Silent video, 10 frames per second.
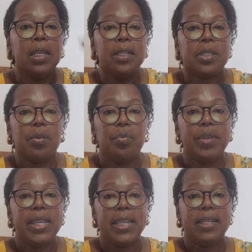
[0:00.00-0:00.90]
So
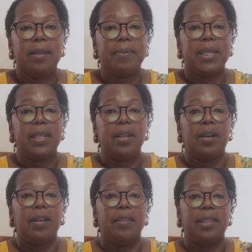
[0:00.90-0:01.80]
we ended up getting
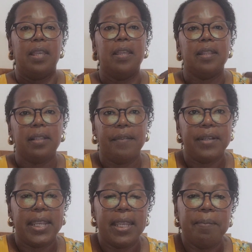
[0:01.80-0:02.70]
on the
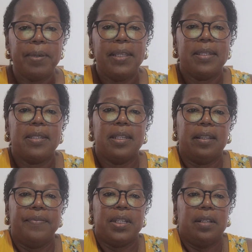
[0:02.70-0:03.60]
11 a.m. bus. It
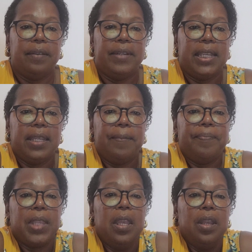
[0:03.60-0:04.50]
left at 11
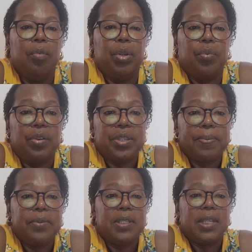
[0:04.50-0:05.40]
a.m. We rode to
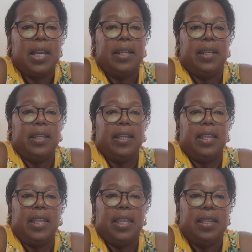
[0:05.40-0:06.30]
Punta Cana,
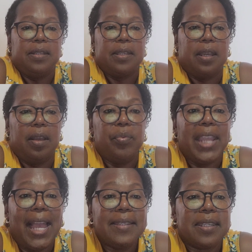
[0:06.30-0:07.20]
and we
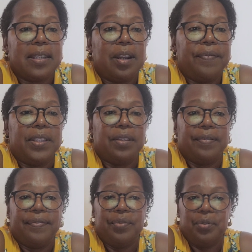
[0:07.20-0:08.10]
asked to get off at the
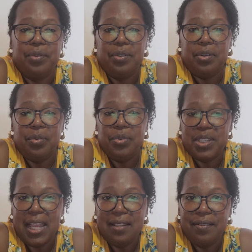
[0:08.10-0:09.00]

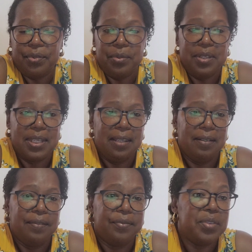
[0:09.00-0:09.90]
Frusa
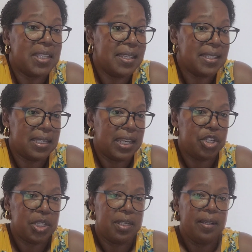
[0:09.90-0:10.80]

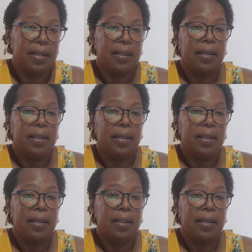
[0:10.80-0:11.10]
station.